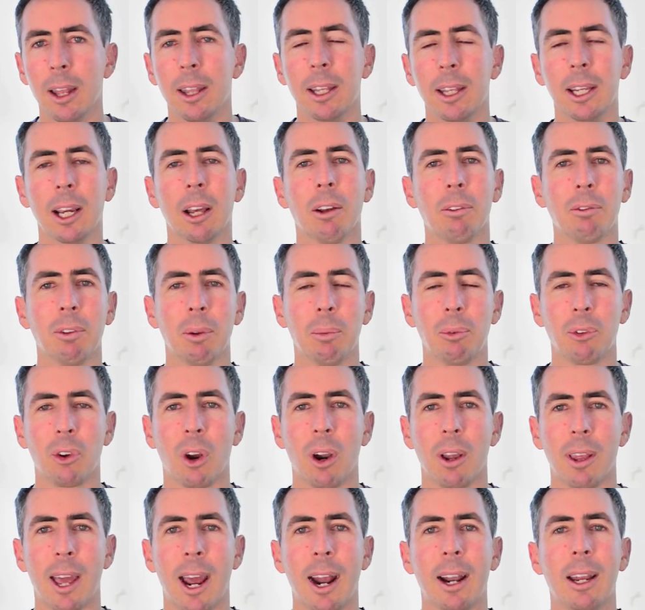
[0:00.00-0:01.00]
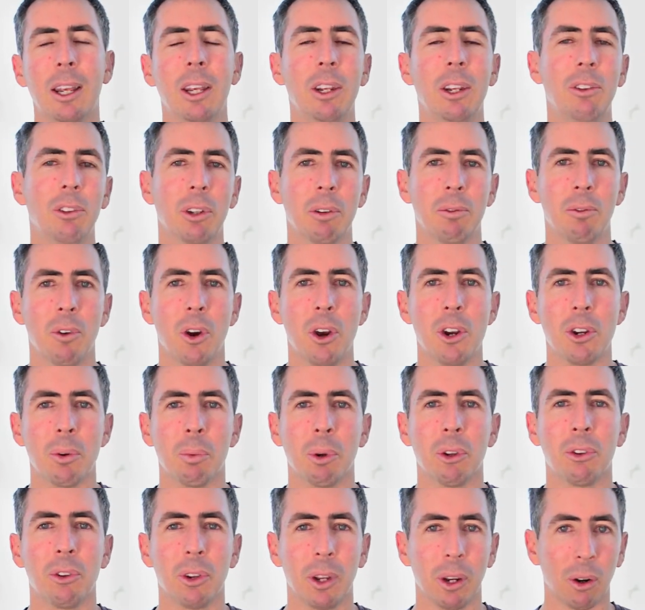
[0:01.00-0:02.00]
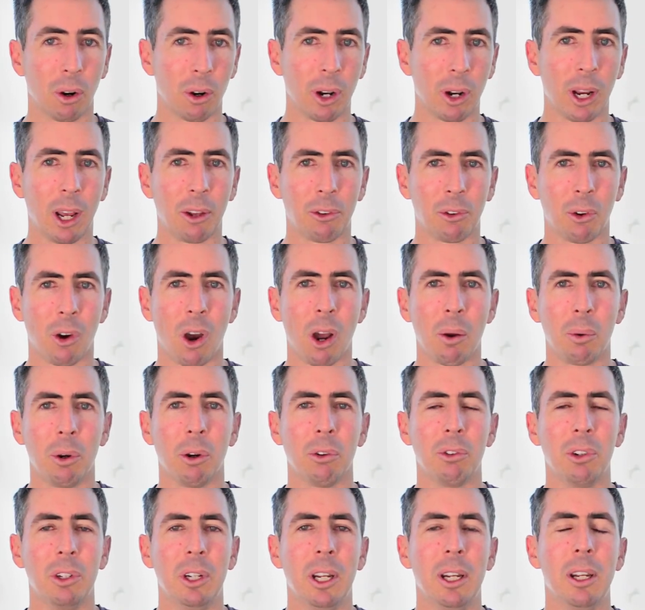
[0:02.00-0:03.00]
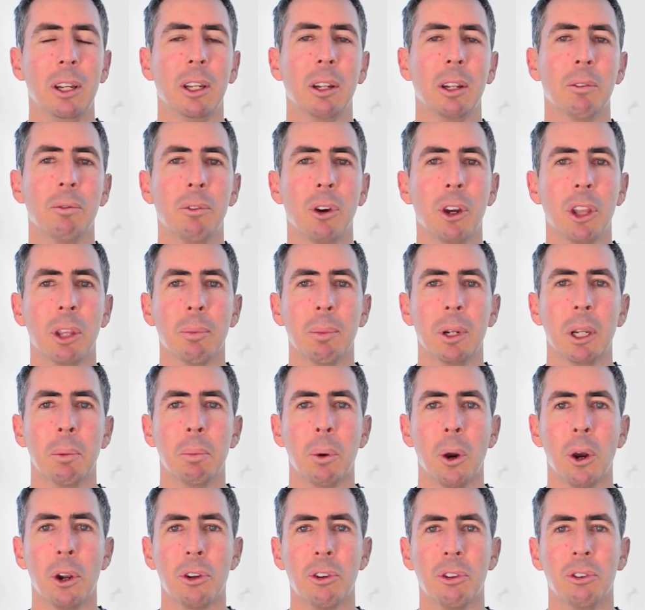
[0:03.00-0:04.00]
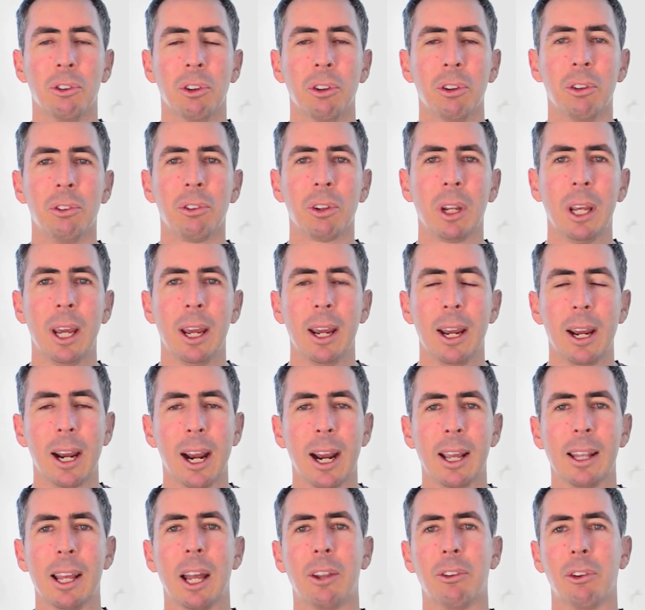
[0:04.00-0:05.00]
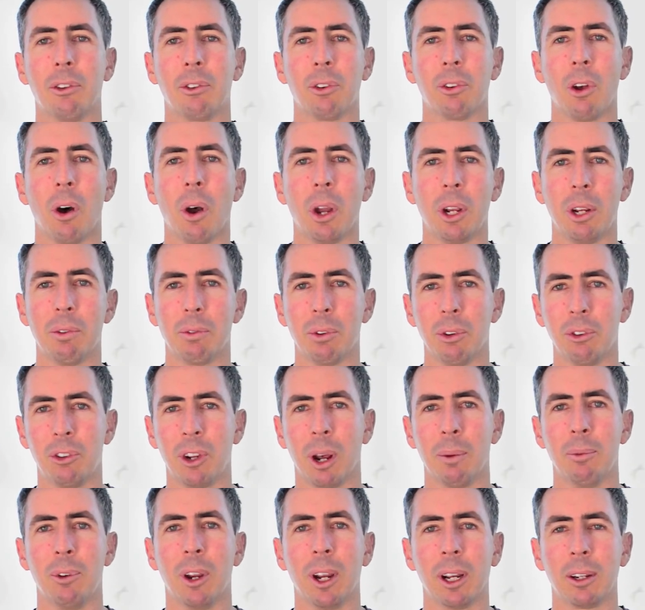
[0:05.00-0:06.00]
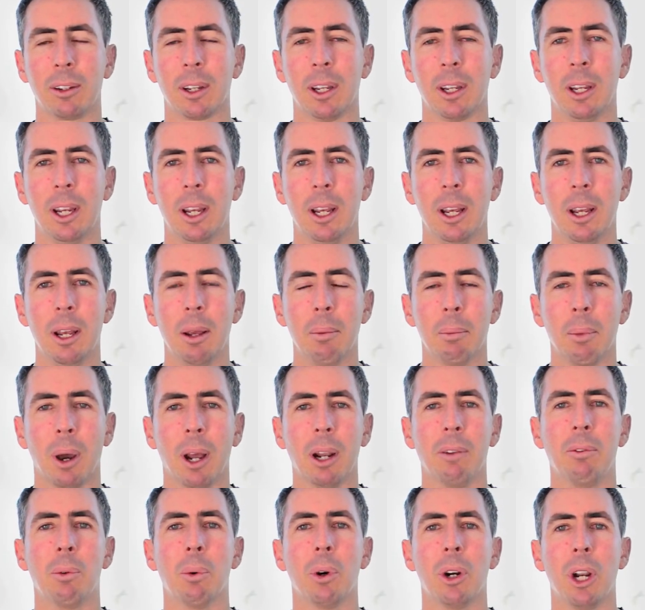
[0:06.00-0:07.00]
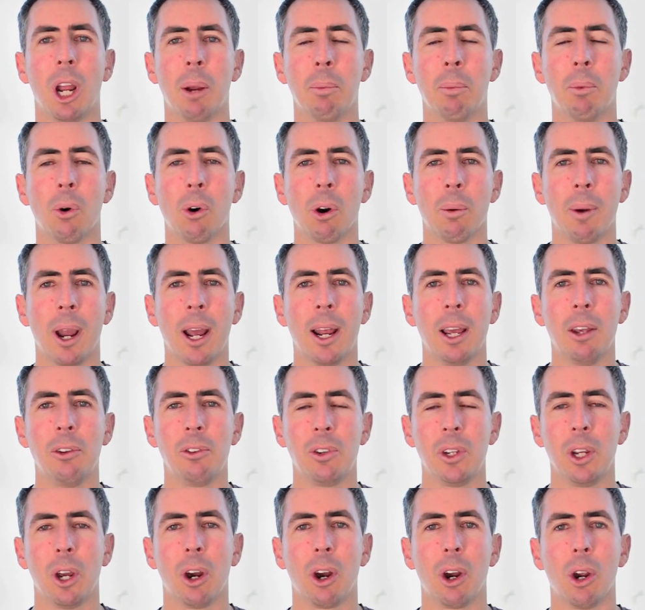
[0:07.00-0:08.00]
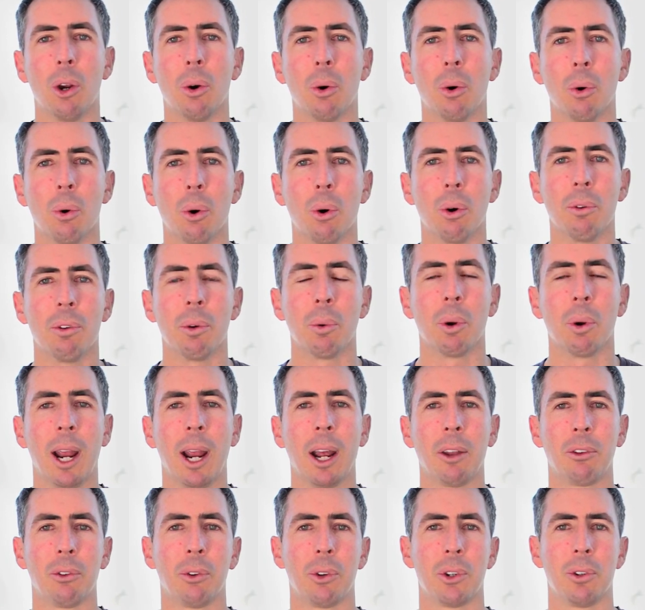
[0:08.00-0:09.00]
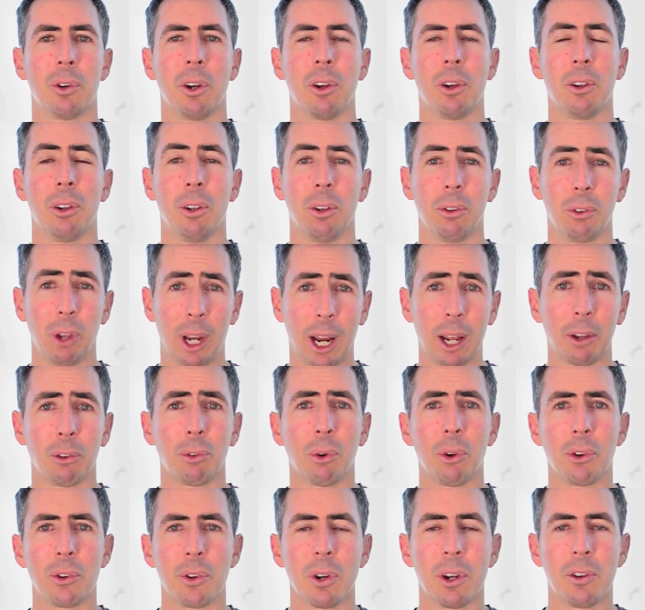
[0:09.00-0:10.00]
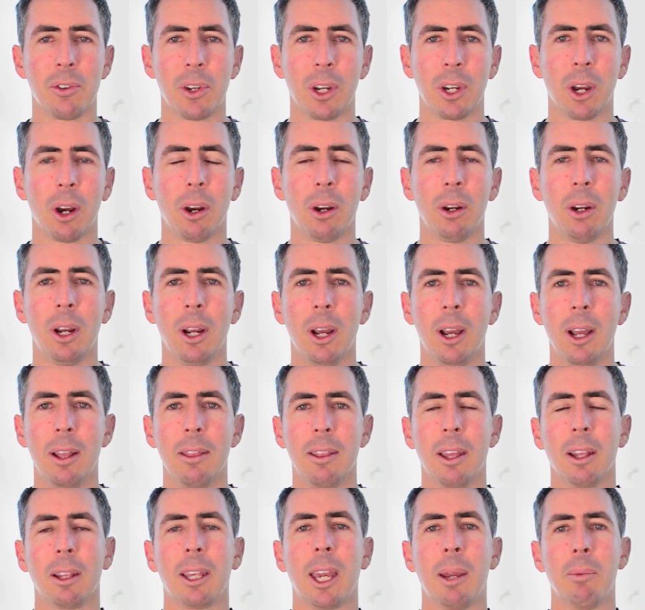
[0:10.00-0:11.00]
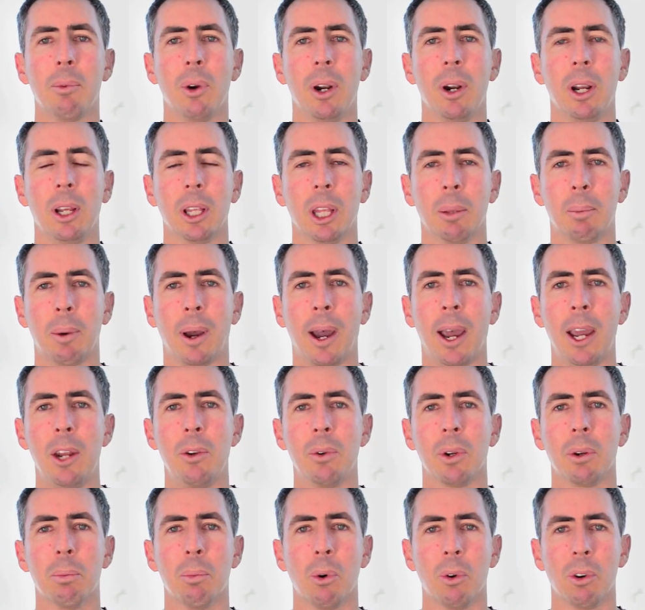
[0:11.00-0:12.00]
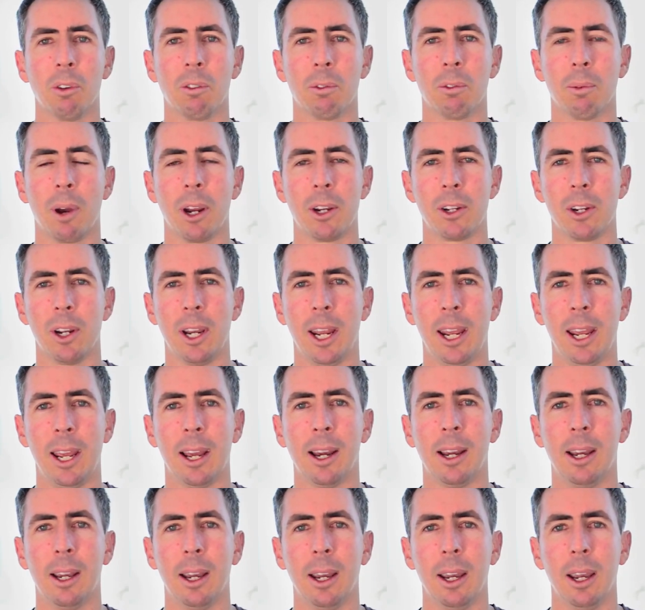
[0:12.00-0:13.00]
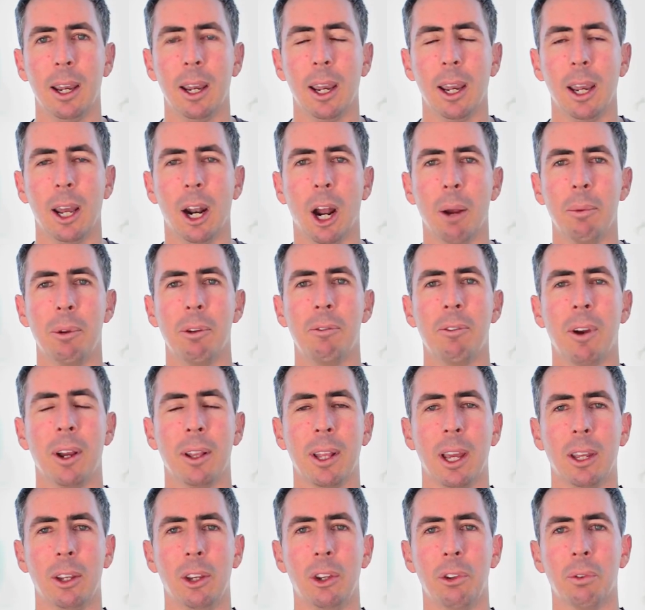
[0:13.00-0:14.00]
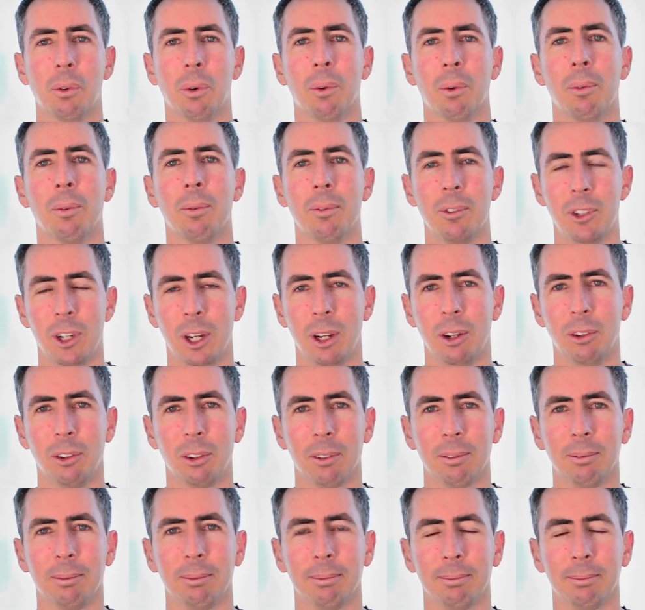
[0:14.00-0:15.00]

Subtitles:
The other flip side of that is conversion. Once they're on our site, we also need to convert them into purchases, and that's a slightly different subject. But if you want to know more about SEO, or if to outsource your SEO, then keep reading on the page. We've got more information here, and I hope you found that useful. Cheers.